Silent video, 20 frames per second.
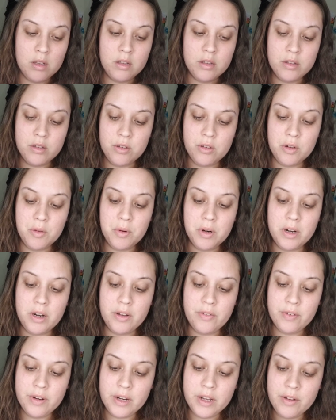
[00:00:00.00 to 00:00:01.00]
So they're wet
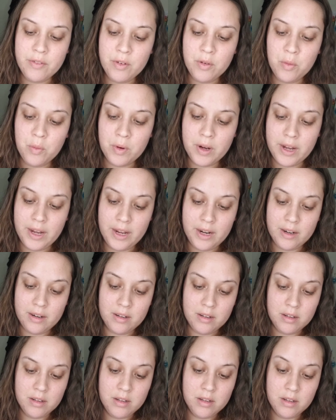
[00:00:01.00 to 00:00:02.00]
enough, and even wet,
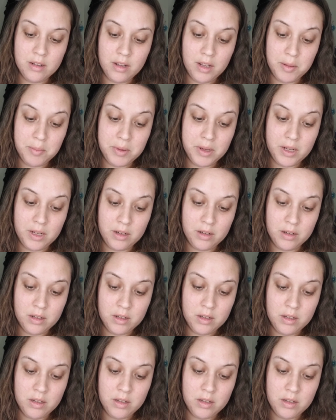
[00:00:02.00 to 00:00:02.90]
I mean,